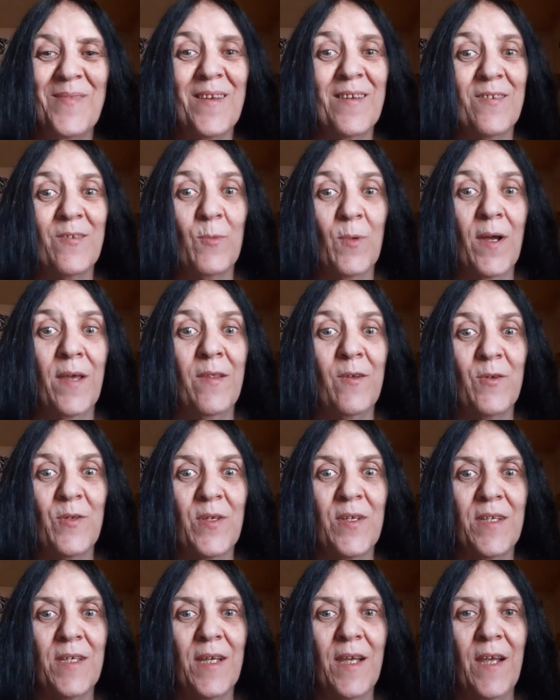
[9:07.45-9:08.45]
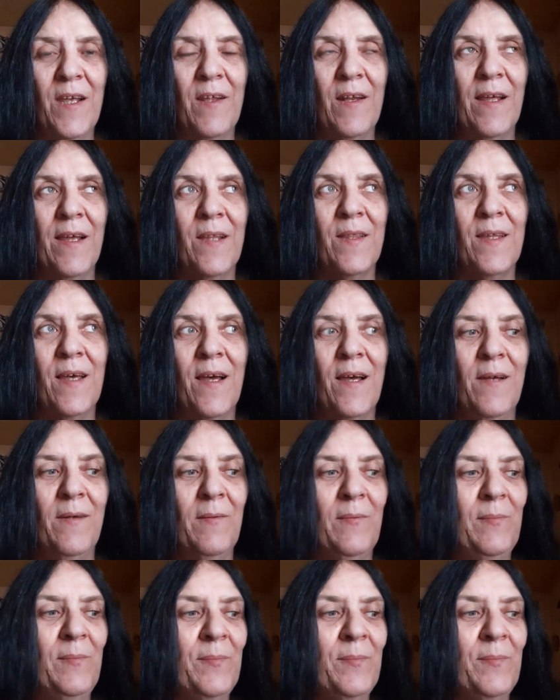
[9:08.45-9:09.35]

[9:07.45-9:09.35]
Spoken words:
That's why there's a saying like that.